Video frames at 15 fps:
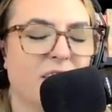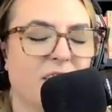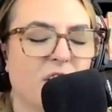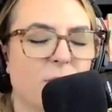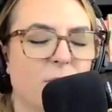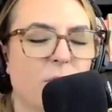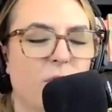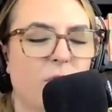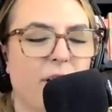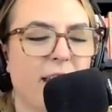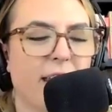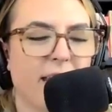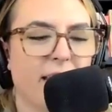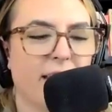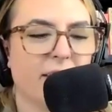such a good
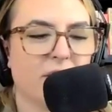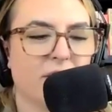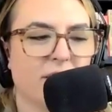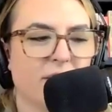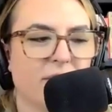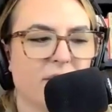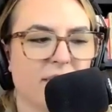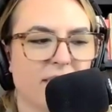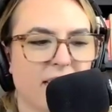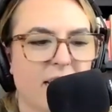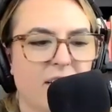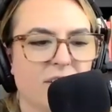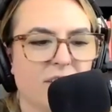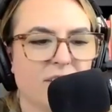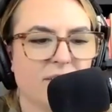point. There's different
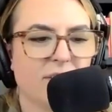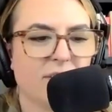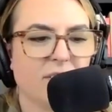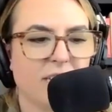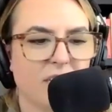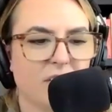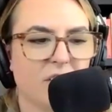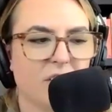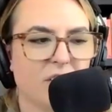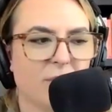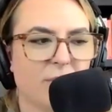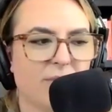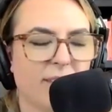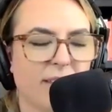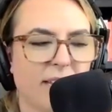stages of
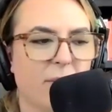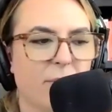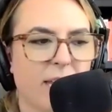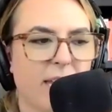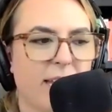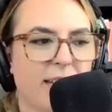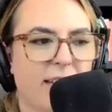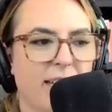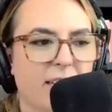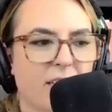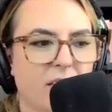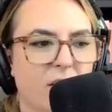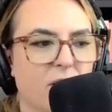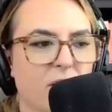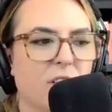relationship development,
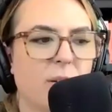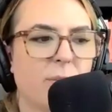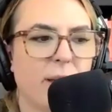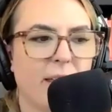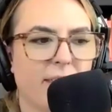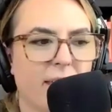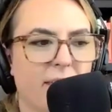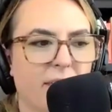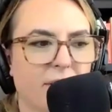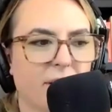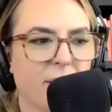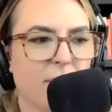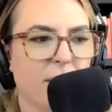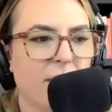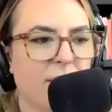and usually about that
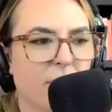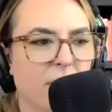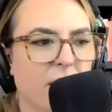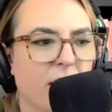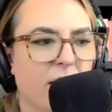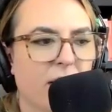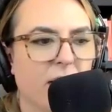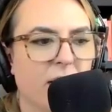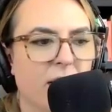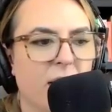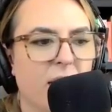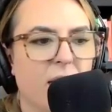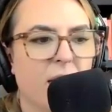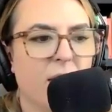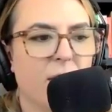3-month mark,
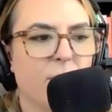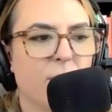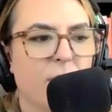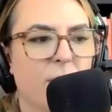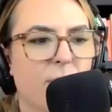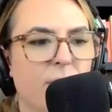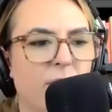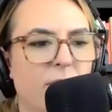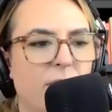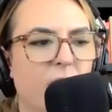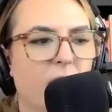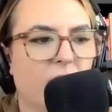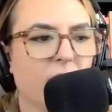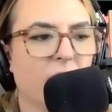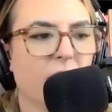people
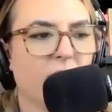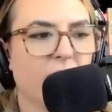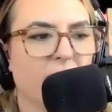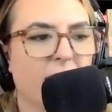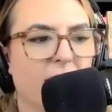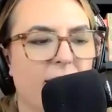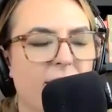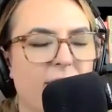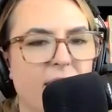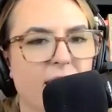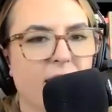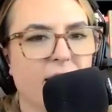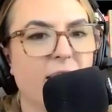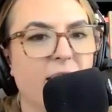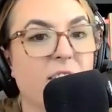aren't good at
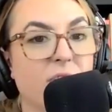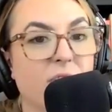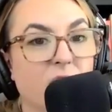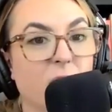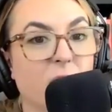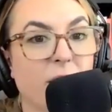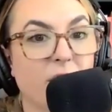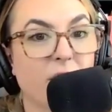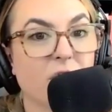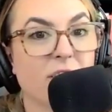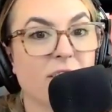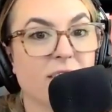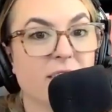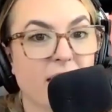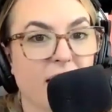the
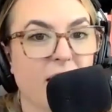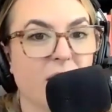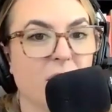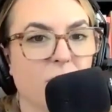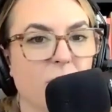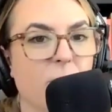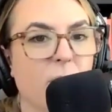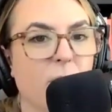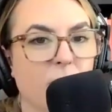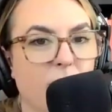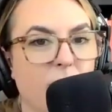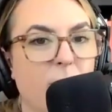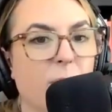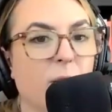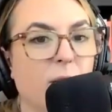individuation stage where both
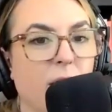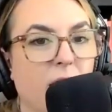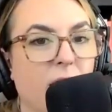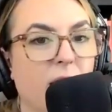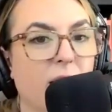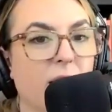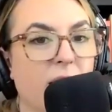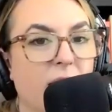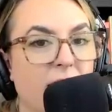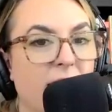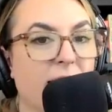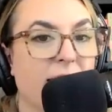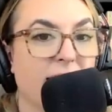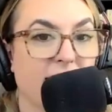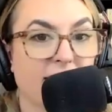people are
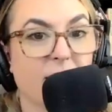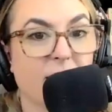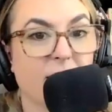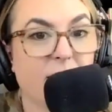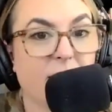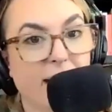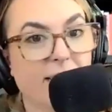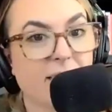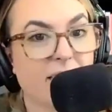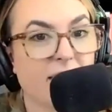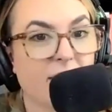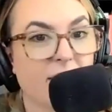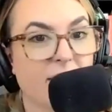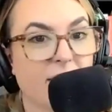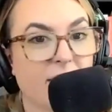connecting back
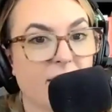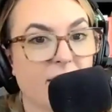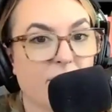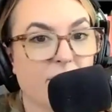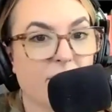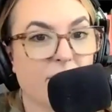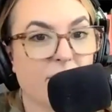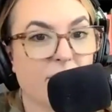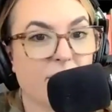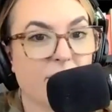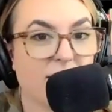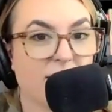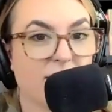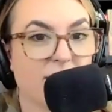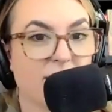to themselves
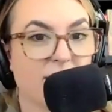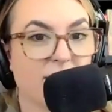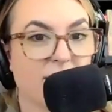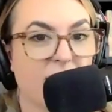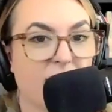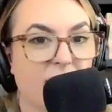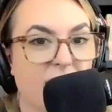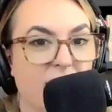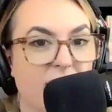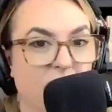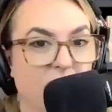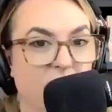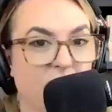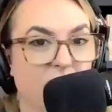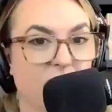as
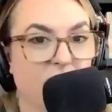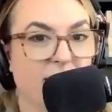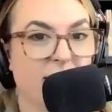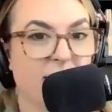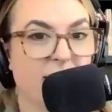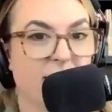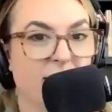individuals. And